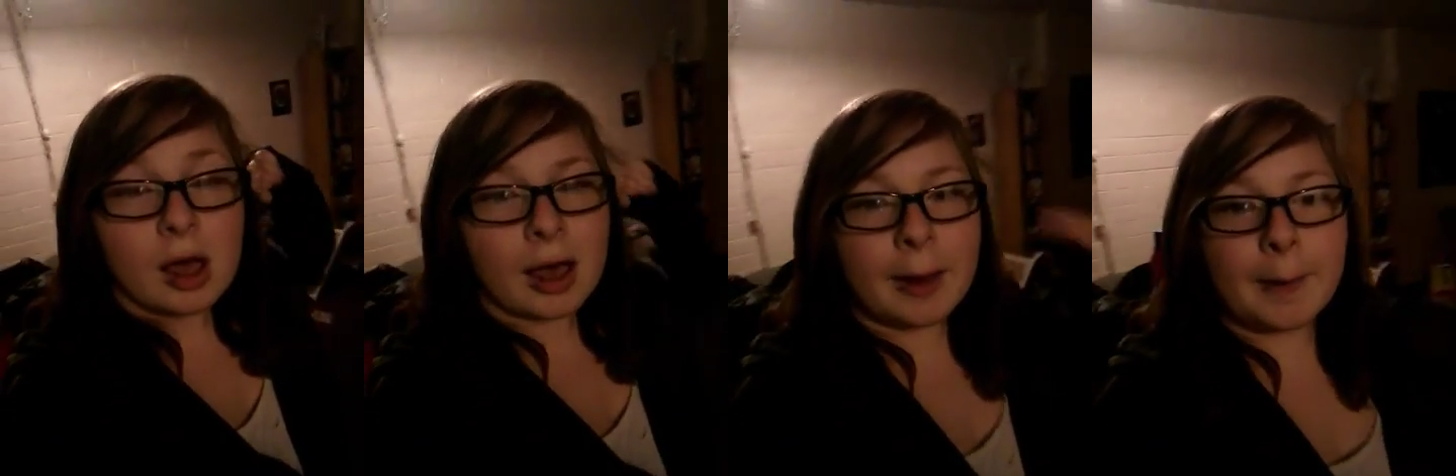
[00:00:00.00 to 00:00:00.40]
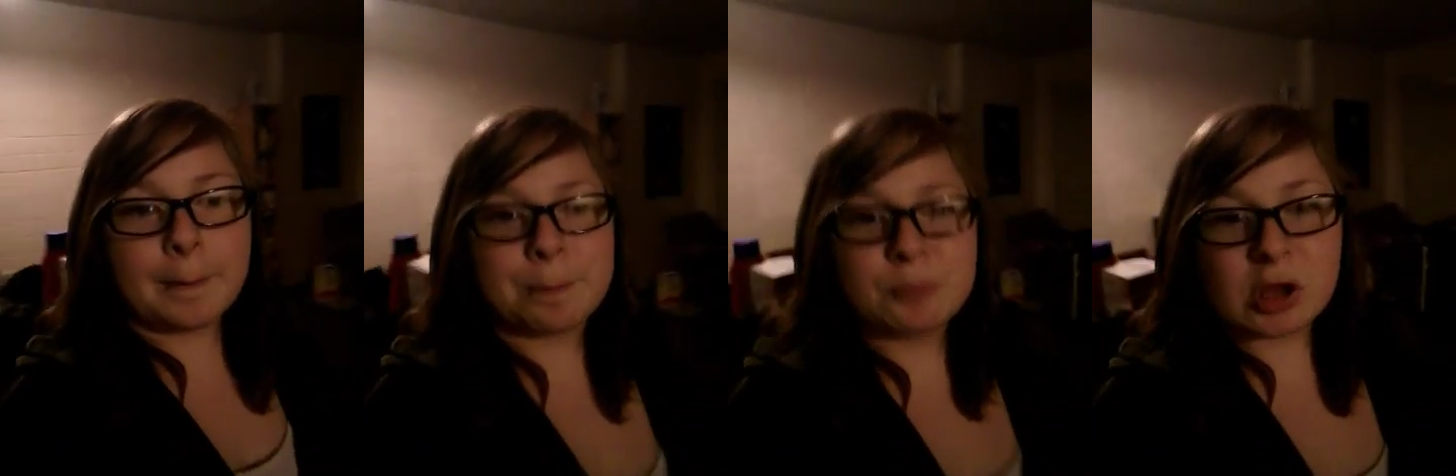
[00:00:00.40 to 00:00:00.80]

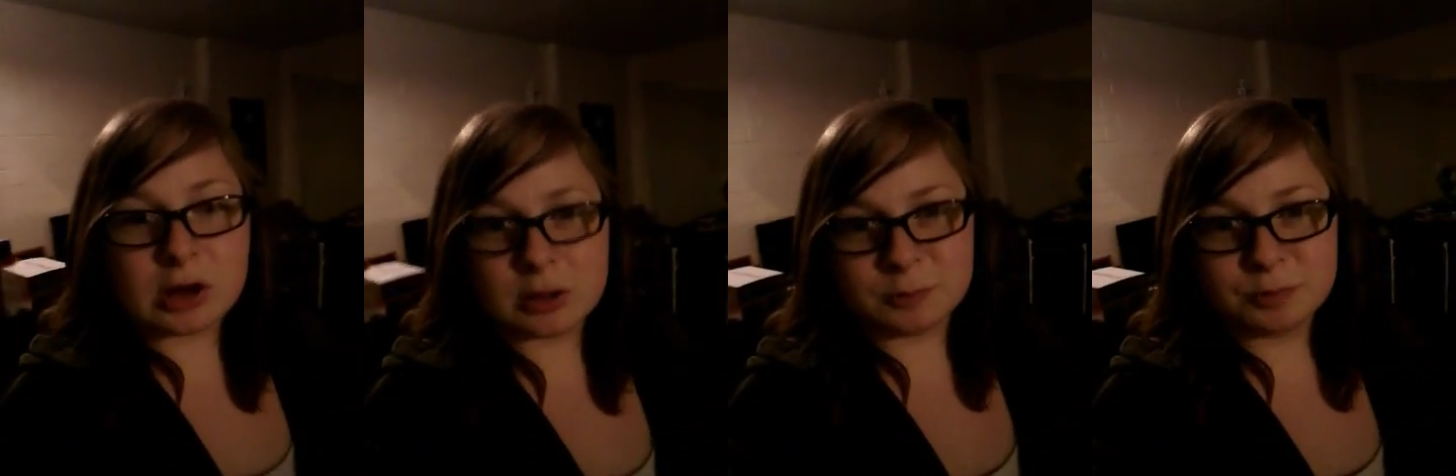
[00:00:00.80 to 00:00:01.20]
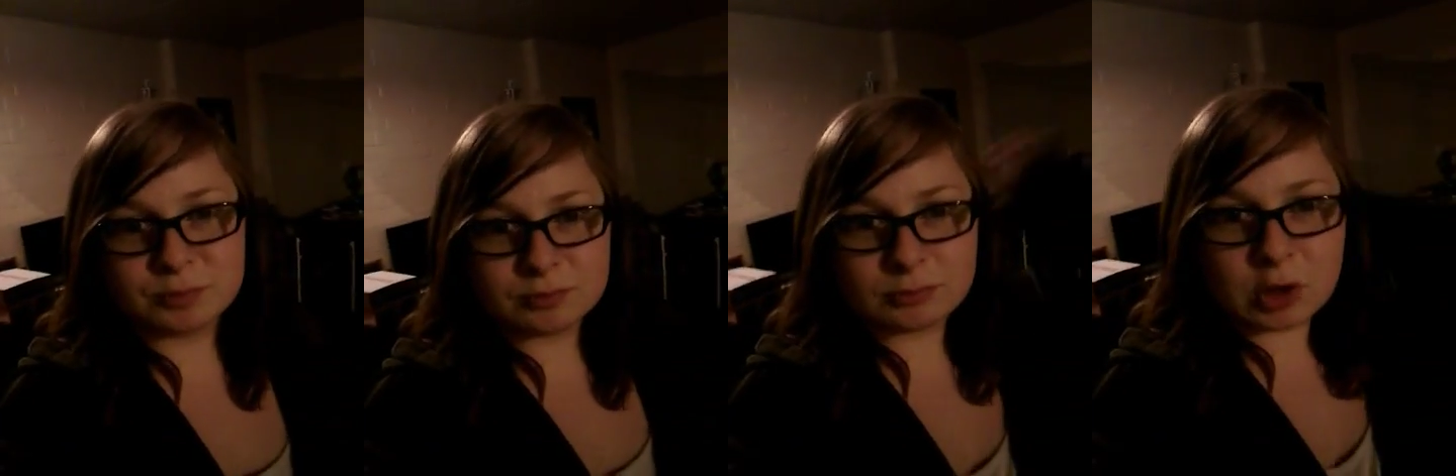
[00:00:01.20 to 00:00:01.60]
um, you know,
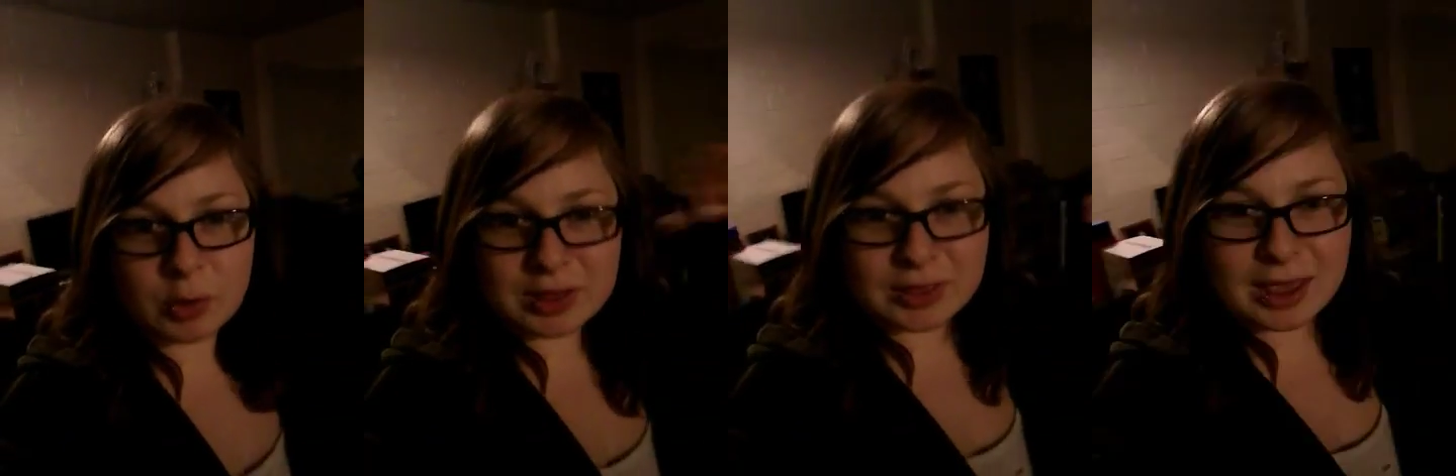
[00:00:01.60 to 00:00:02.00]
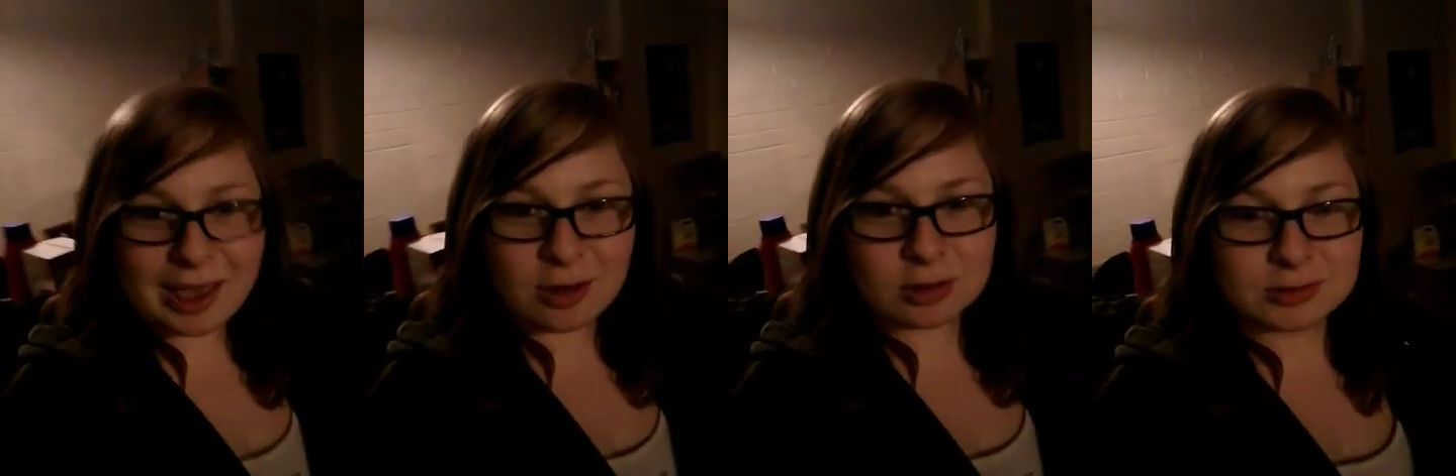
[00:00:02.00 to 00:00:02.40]
do anything
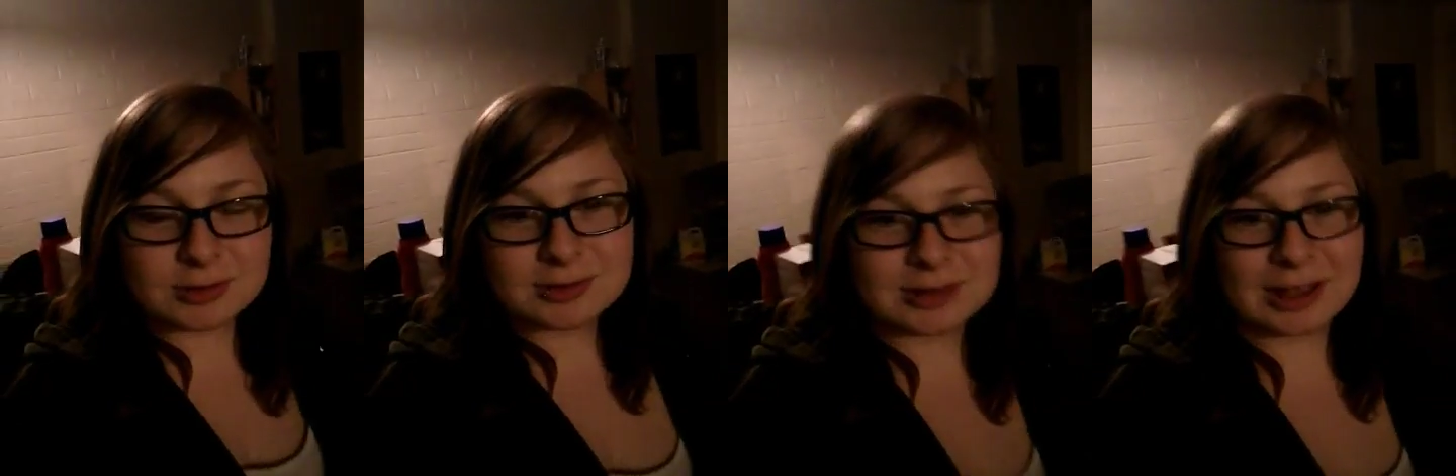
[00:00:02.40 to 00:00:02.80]
else.